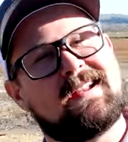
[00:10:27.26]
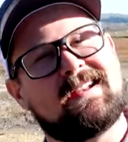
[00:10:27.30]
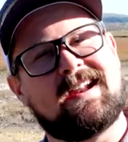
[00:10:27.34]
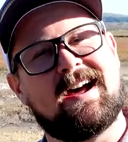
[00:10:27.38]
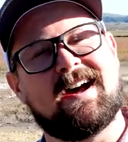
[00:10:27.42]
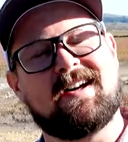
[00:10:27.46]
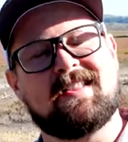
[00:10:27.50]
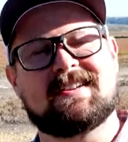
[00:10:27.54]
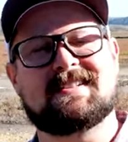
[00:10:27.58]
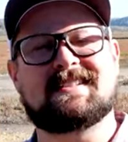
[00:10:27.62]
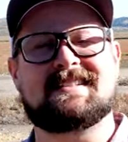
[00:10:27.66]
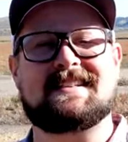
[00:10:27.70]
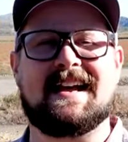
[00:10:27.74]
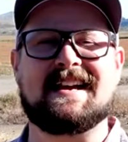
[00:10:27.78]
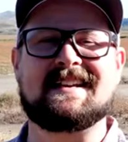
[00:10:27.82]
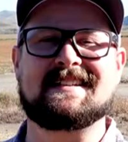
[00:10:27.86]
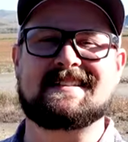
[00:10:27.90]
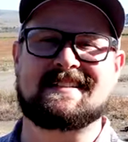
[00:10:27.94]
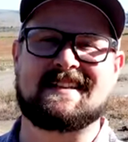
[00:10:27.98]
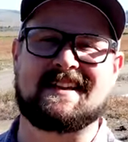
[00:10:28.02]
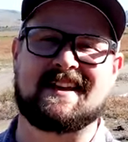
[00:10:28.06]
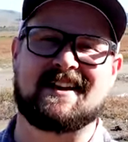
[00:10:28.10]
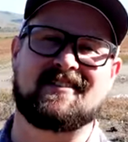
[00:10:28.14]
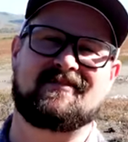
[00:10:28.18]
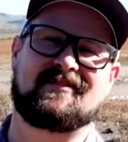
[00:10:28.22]
Now, this
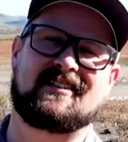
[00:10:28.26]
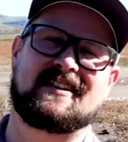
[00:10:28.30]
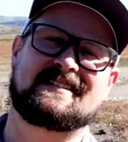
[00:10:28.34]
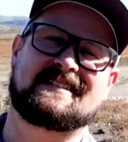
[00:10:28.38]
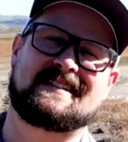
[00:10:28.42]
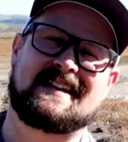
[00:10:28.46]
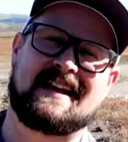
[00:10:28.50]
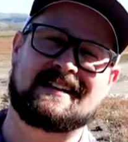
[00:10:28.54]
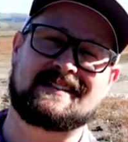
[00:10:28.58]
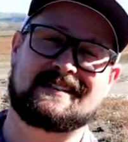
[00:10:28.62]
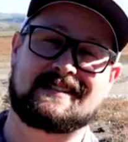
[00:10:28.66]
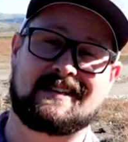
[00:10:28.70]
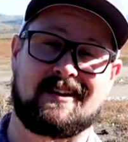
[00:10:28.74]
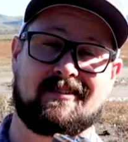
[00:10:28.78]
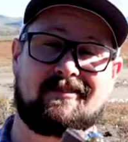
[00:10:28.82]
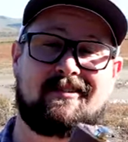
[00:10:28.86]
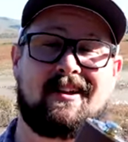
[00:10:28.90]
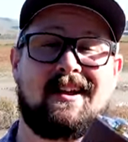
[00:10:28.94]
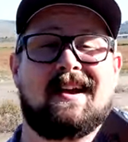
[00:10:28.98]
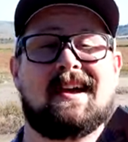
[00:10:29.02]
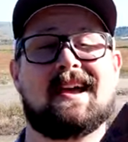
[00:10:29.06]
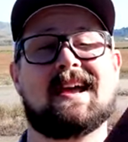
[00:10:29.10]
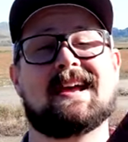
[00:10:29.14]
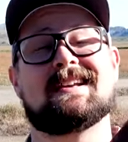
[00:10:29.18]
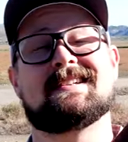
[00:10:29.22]
next gift
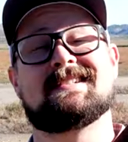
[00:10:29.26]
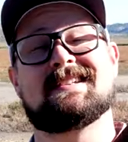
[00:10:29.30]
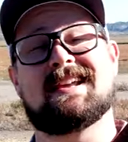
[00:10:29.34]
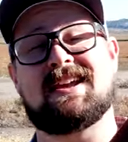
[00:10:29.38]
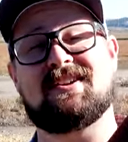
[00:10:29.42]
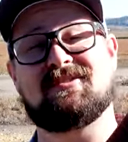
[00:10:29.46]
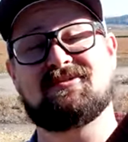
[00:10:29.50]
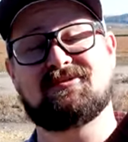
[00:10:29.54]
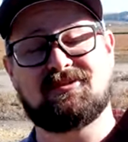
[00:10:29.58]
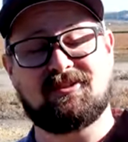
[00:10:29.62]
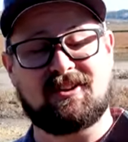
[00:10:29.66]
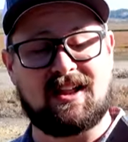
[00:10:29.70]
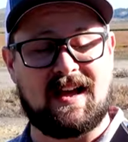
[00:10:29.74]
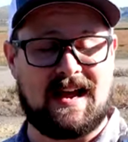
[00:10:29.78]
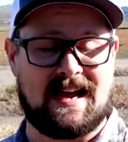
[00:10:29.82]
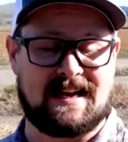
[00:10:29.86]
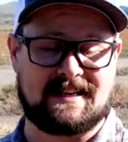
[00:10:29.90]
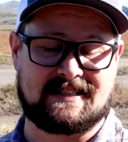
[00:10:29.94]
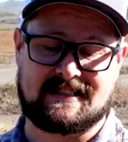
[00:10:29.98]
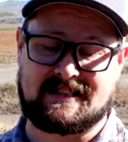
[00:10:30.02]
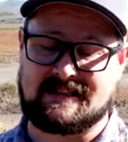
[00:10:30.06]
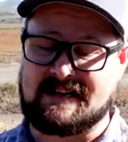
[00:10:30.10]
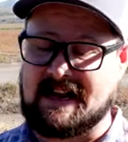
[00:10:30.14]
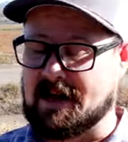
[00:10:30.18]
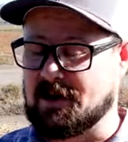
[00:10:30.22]
is a
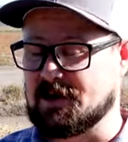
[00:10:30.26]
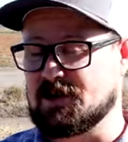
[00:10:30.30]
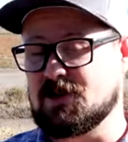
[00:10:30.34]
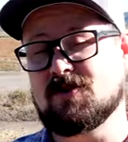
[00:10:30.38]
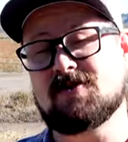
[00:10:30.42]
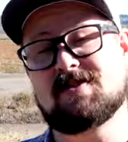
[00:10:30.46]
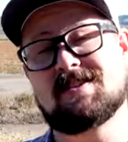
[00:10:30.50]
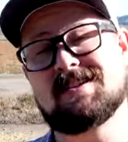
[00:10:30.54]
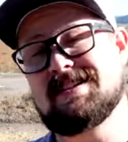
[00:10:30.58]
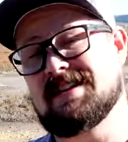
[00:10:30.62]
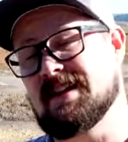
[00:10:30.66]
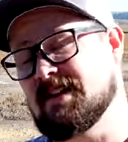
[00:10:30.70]
flask. Now, you can